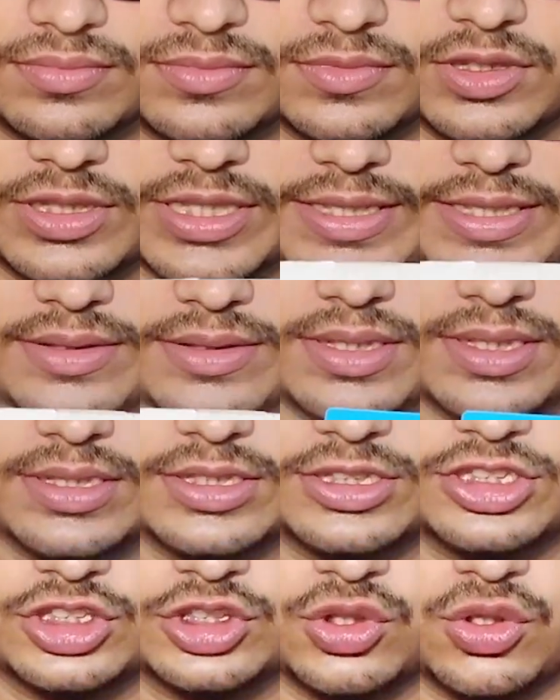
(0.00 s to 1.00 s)
Okay,
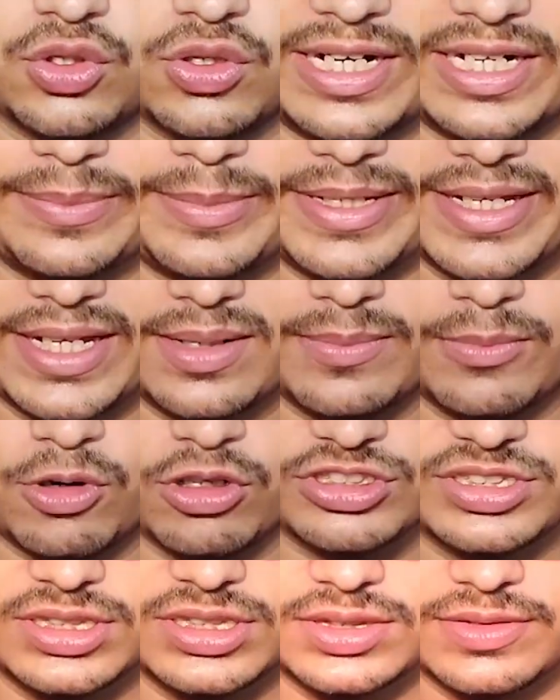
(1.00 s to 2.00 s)
so let me
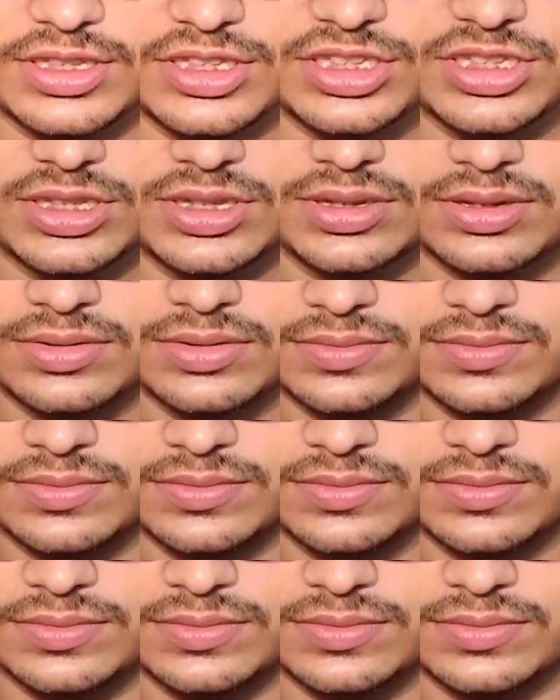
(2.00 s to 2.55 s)
unbox this first.